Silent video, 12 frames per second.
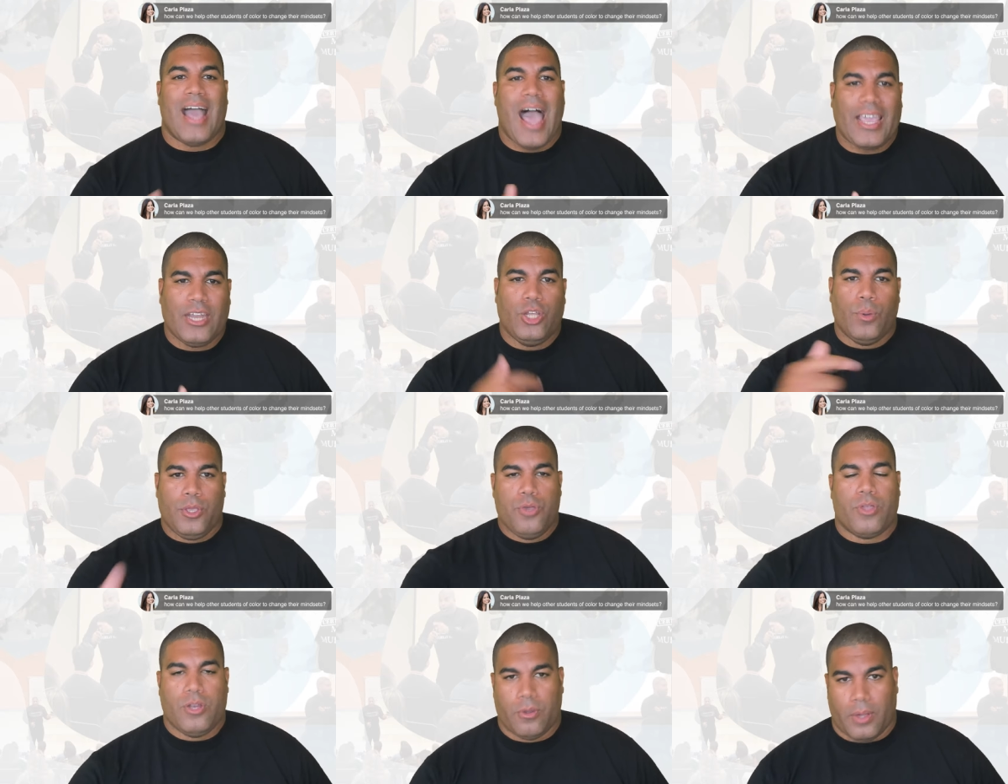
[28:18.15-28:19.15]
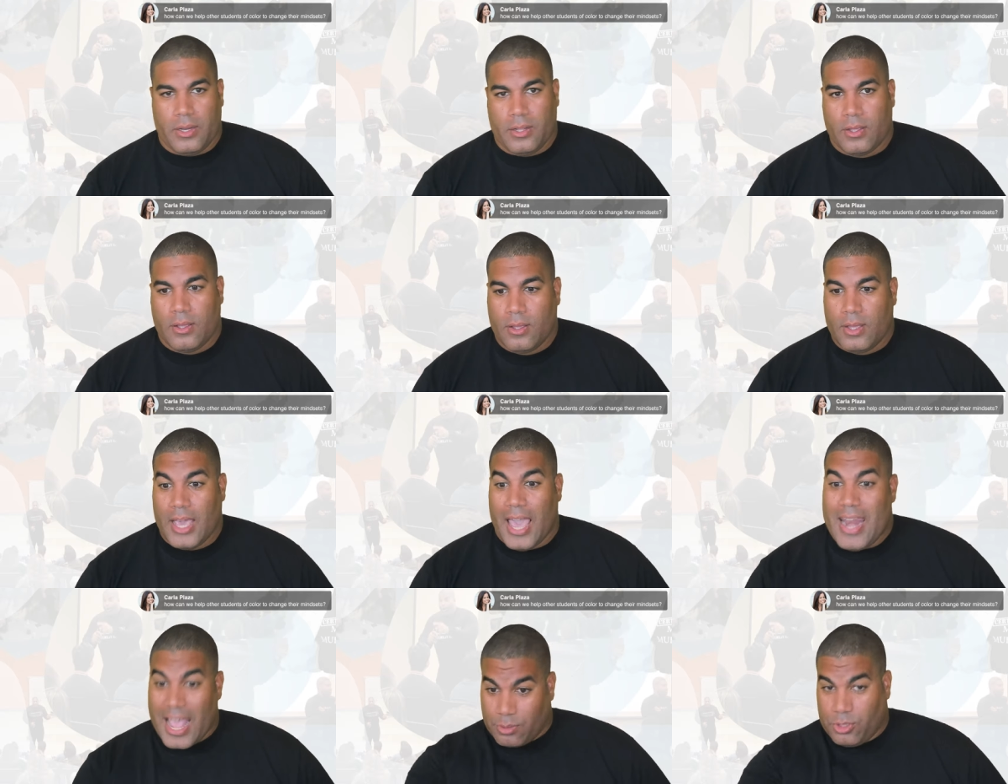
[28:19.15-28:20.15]
I can do it. You can do it. And
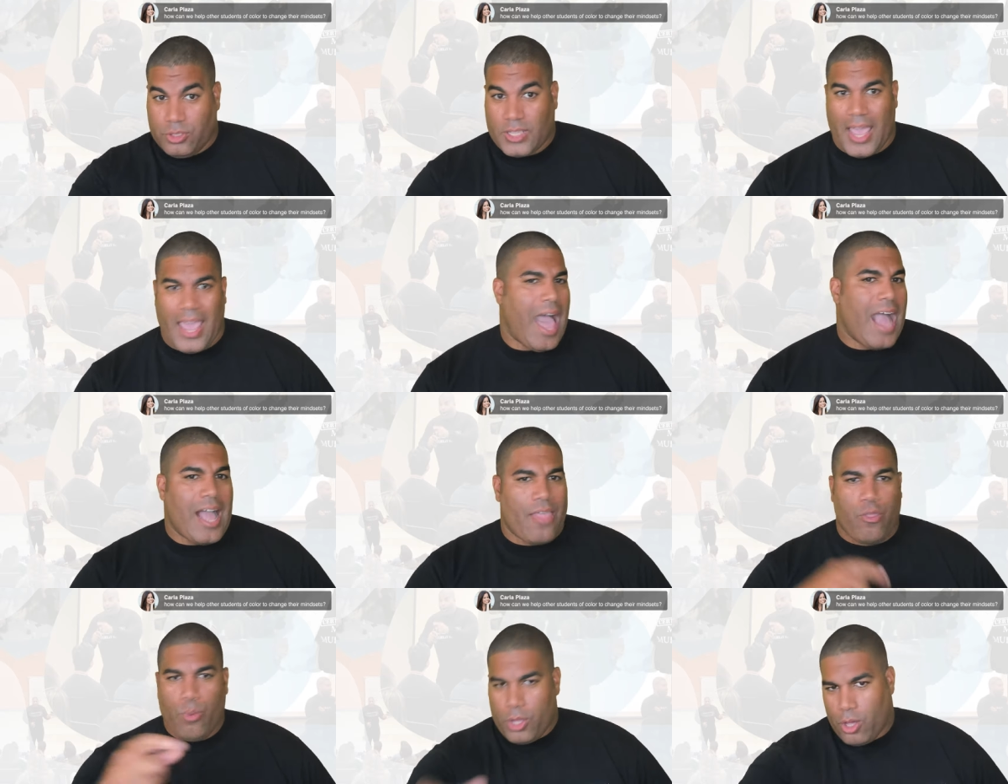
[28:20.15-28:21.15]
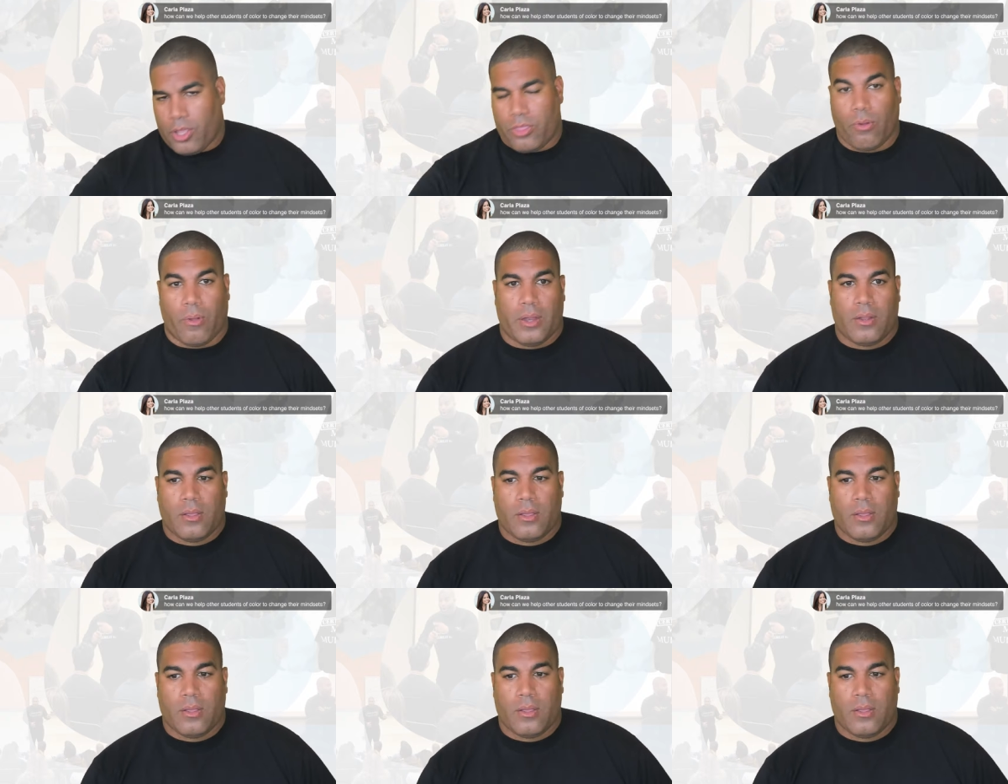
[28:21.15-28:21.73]
that's what you say. Hey, I got through it. You'll get through it.